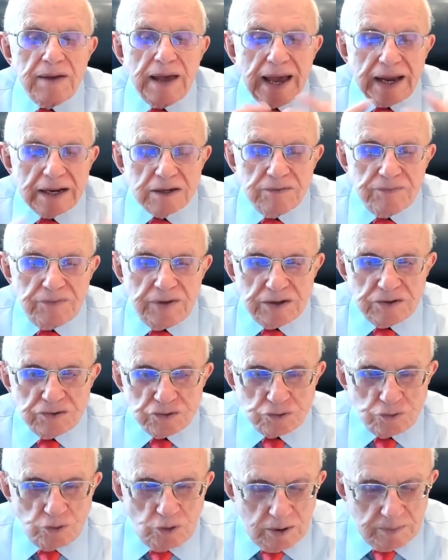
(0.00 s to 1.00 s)

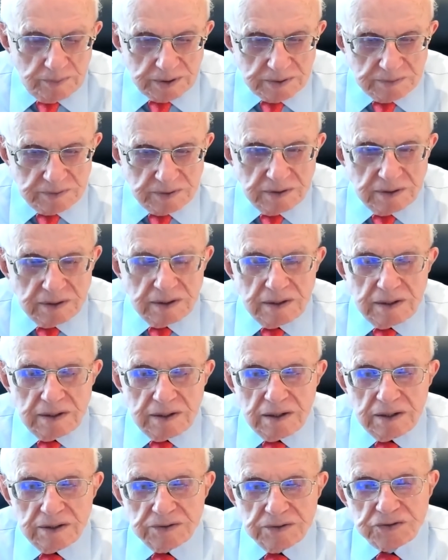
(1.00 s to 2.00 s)
activates dormant
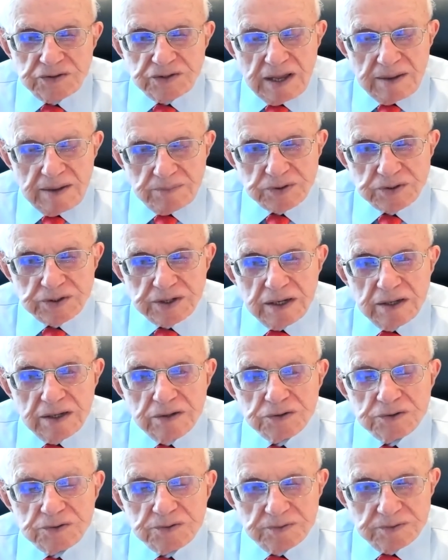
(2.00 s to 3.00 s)
uh, stem
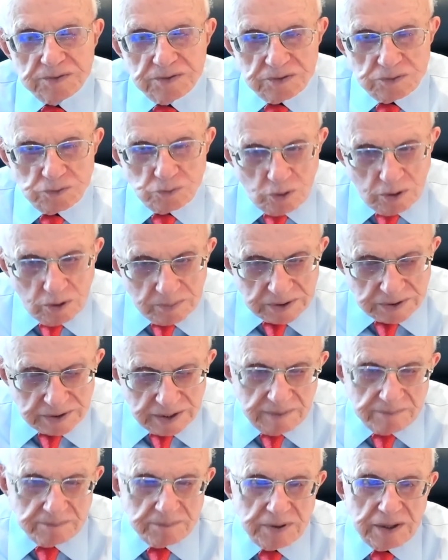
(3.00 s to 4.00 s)
cells, dormant
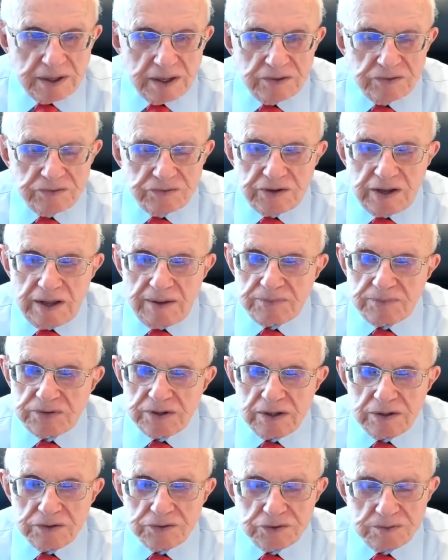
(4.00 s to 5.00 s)
M P N stem
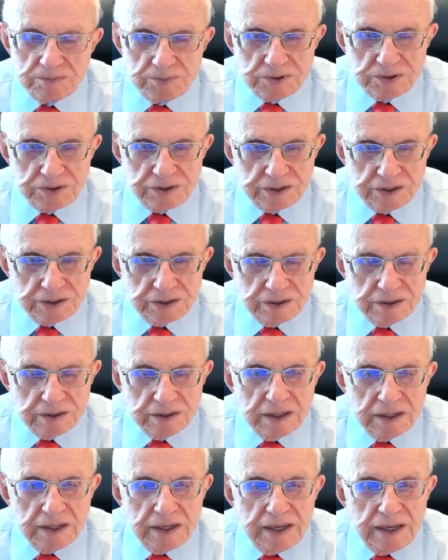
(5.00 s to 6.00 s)
cells in
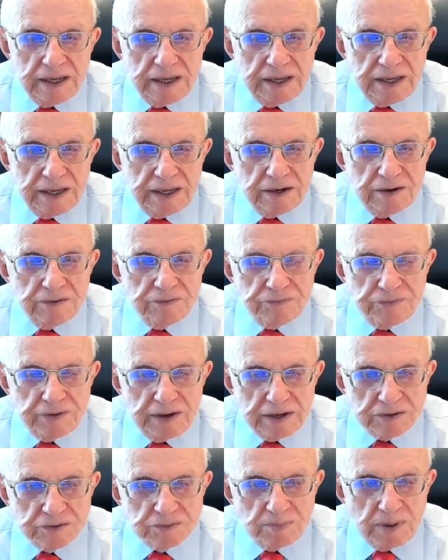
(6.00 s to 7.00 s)
particular. It
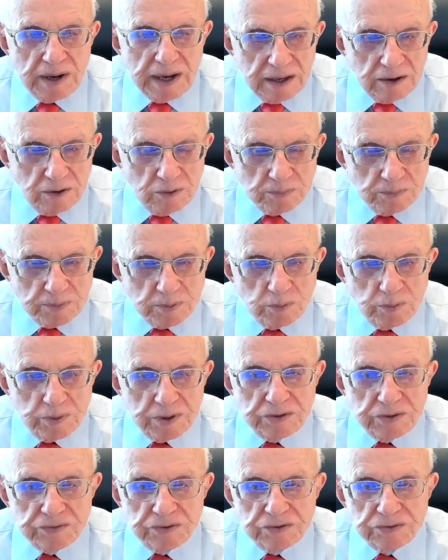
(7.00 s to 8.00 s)
affects
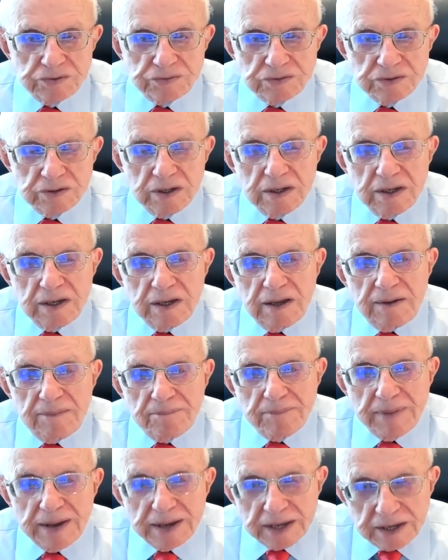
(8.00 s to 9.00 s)
myelopoiesis,
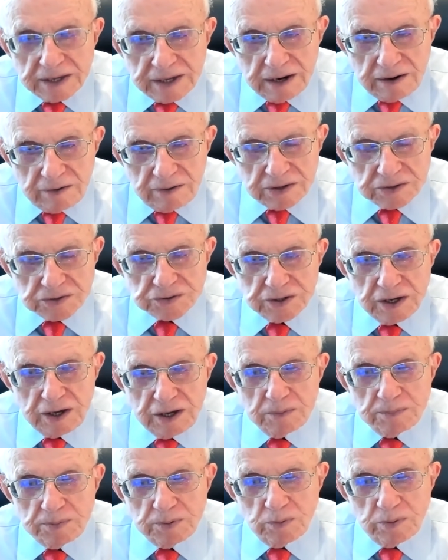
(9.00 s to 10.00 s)

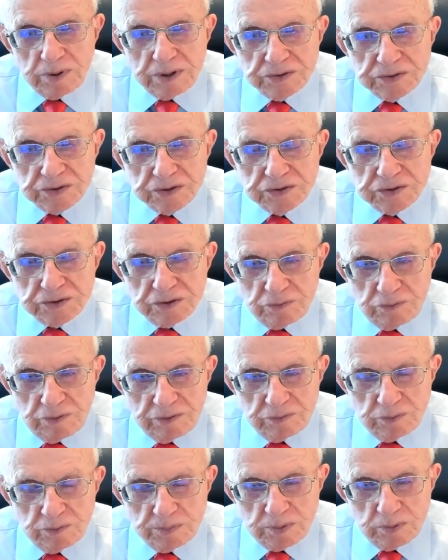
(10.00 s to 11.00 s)
megakaryocytopoiesis,
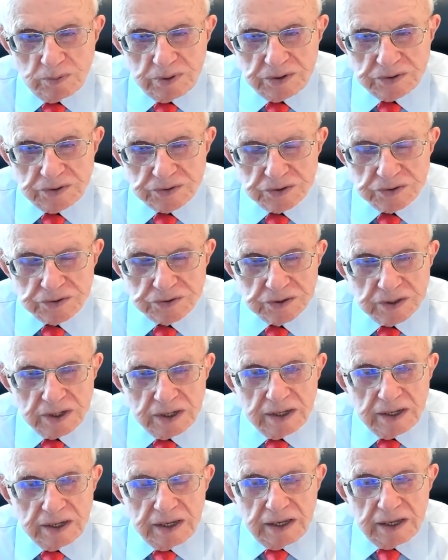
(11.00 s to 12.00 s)
and erythropoiesis.
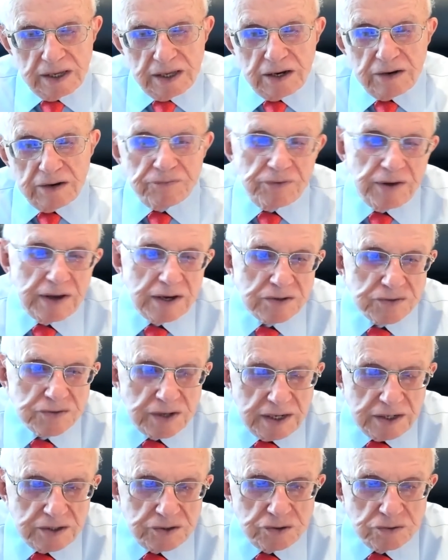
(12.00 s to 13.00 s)
It affects
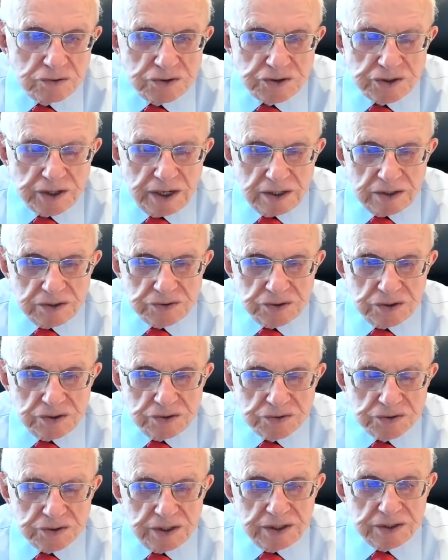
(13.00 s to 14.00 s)

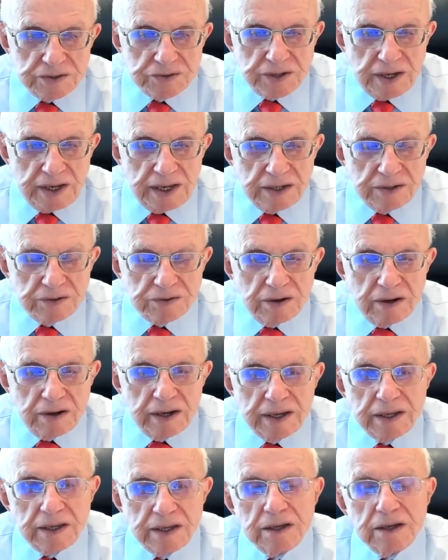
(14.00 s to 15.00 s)
angiogenesis. It's
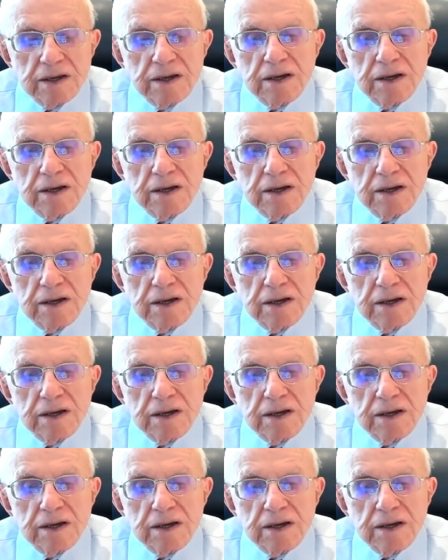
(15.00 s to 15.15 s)
anti,